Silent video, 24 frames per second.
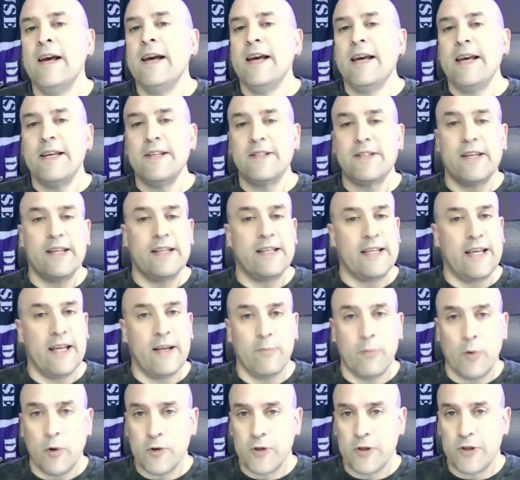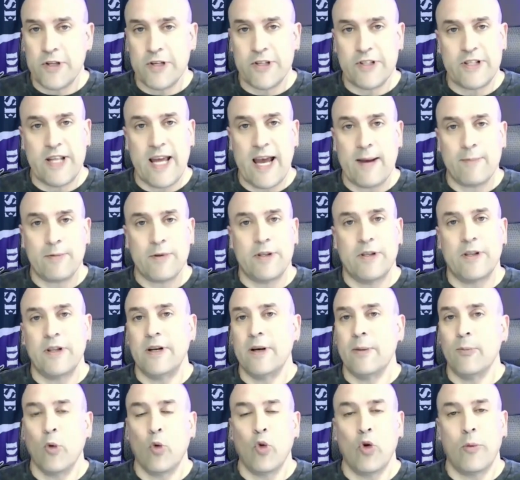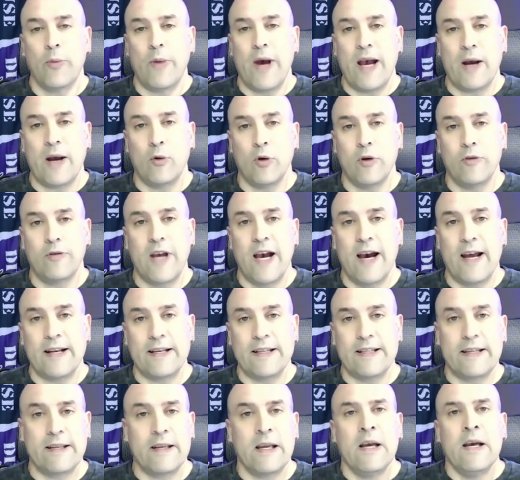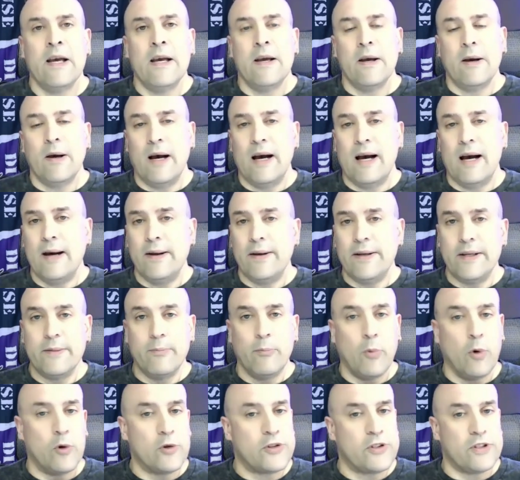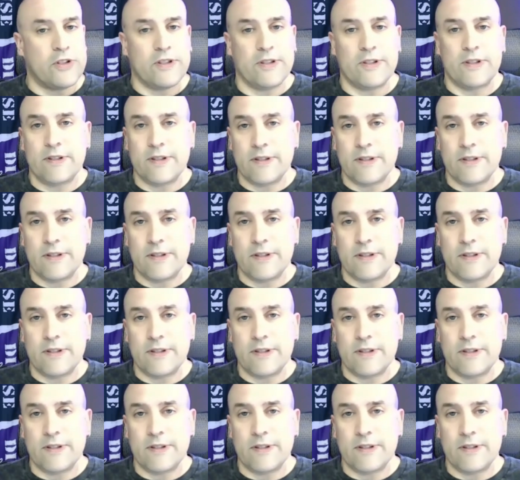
He's going to get most of the snaps that the number one back would have gotten, most